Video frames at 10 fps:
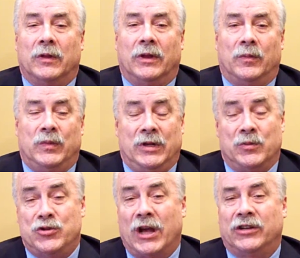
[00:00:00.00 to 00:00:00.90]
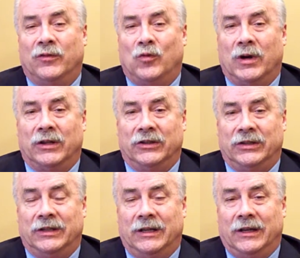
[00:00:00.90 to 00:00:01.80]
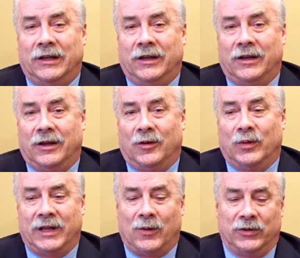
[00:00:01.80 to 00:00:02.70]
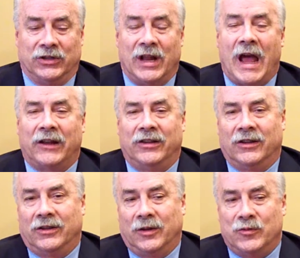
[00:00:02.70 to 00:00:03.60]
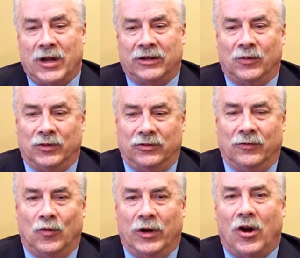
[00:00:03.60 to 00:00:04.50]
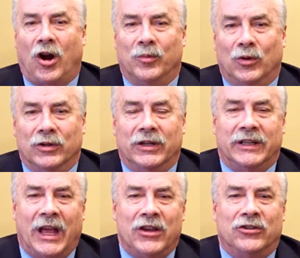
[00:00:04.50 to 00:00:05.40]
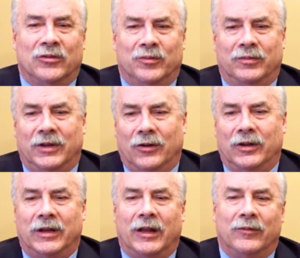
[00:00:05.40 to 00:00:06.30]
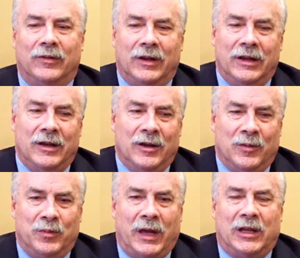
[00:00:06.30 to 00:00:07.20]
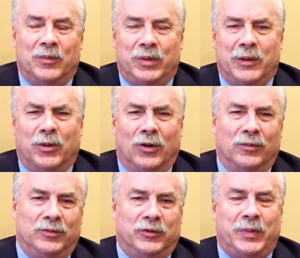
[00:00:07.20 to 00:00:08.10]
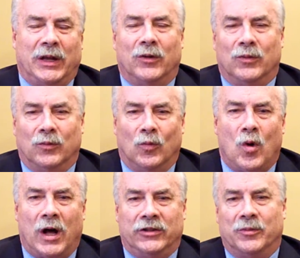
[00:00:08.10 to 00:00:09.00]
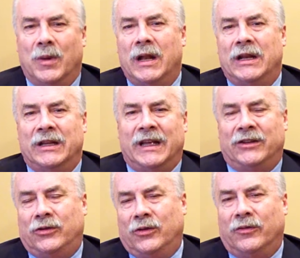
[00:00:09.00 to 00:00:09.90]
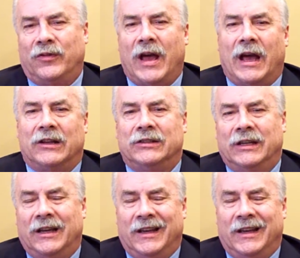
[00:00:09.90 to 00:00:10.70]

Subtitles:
The objective was, when that was enacted, the objective was to avoid hardball litigation, and making people spend lots of money to get to the facts.